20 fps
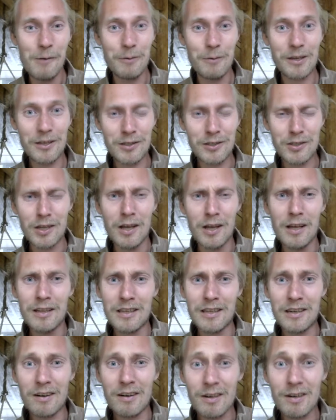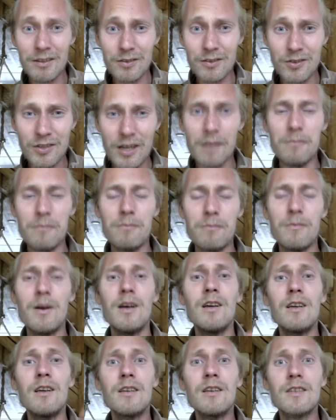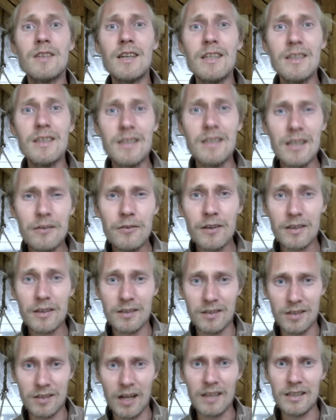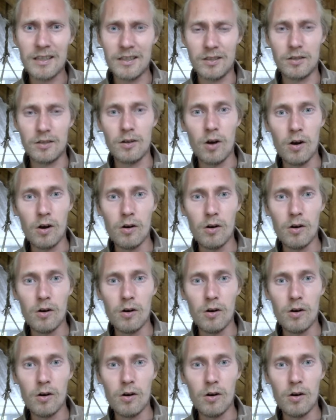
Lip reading: because there are some scientific studies.